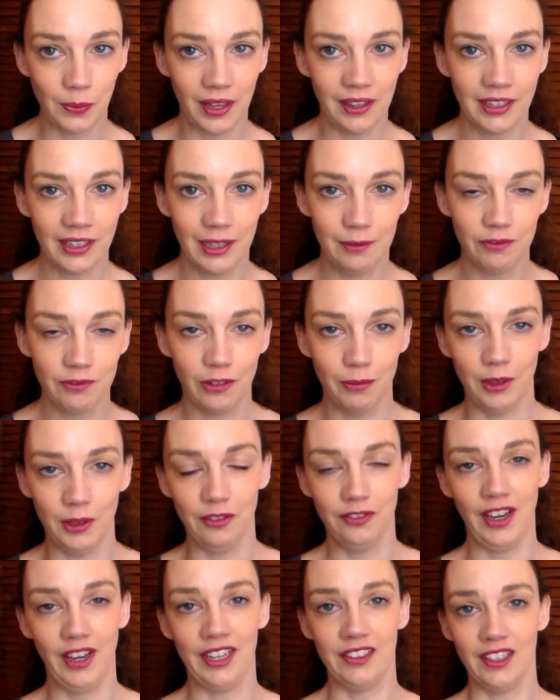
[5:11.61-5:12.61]
well came from
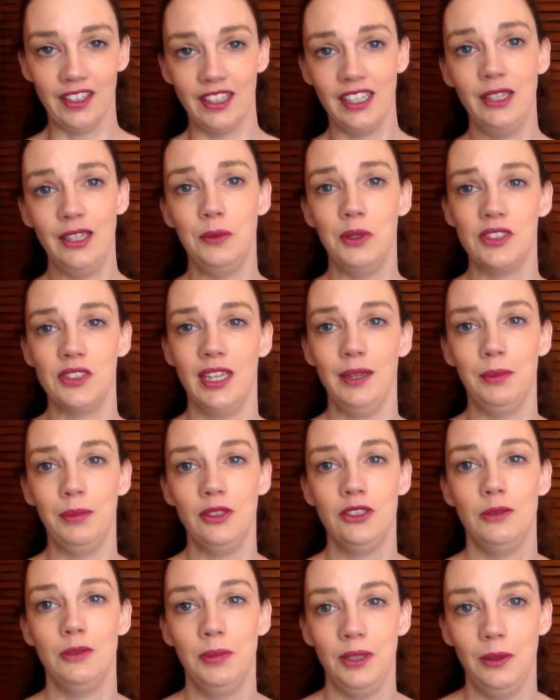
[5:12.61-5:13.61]
the fact that he was
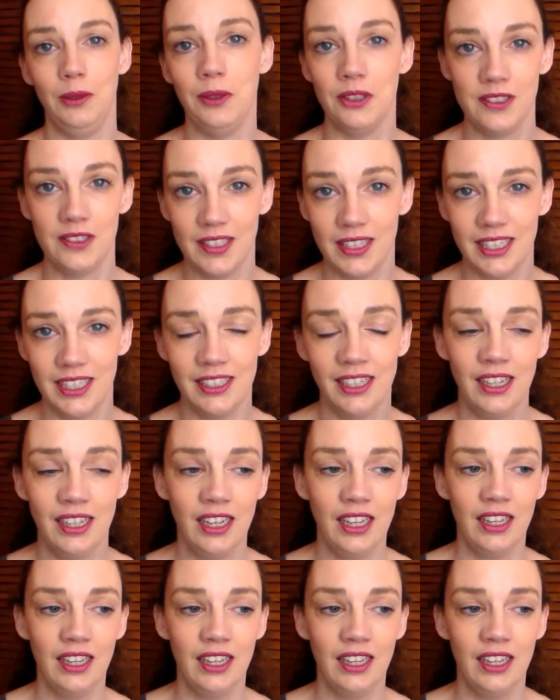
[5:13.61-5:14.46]
able to be with Sid,